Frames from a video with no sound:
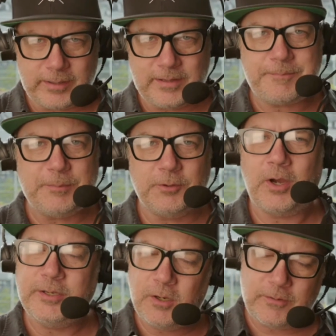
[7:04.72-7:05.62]
to let people know.
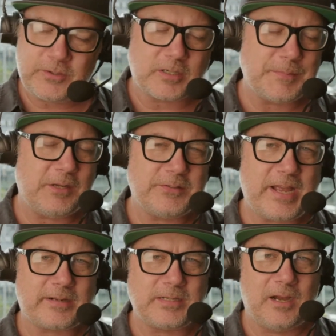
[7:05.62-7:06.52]
I know I talked about
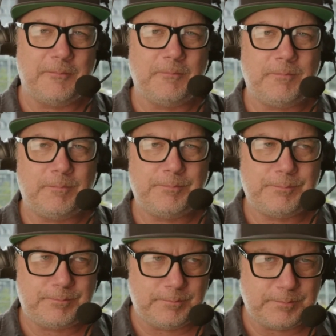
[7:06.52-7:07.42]
Zach Tom
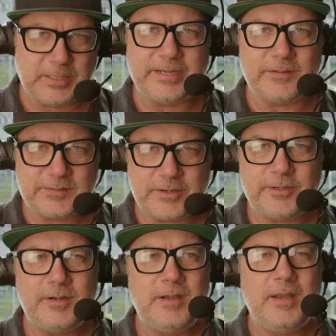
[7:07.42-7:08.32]
playing at center.